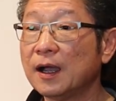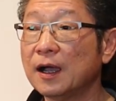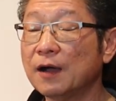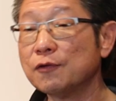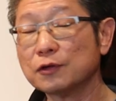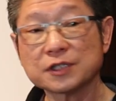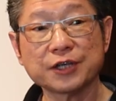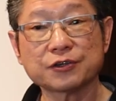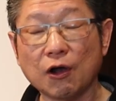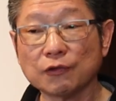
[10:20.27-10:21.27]
Uh, a phono
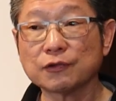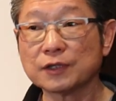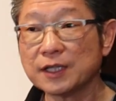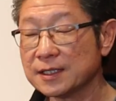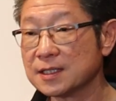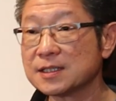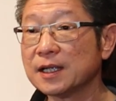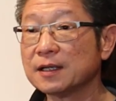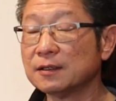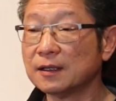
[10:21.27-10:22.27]
stage also takes the
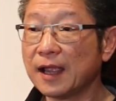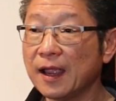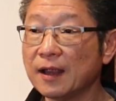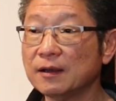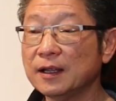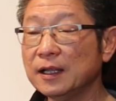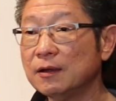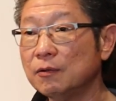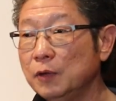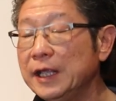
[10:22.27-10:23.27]
signal and
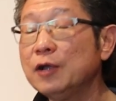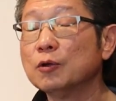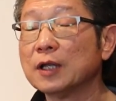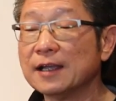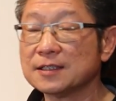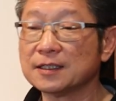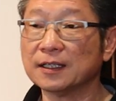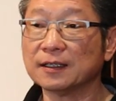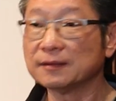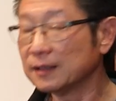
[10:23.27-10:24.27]
re-equalizes
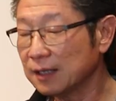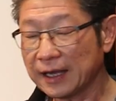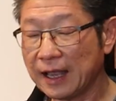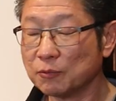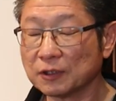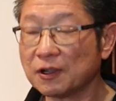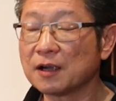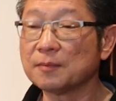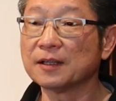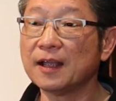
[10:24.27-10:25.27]
it again, we'll
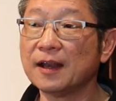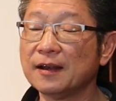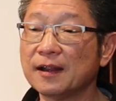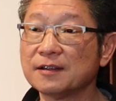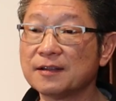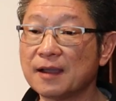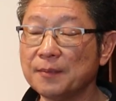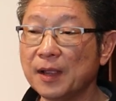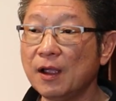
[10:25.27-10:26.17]
talk about that another time.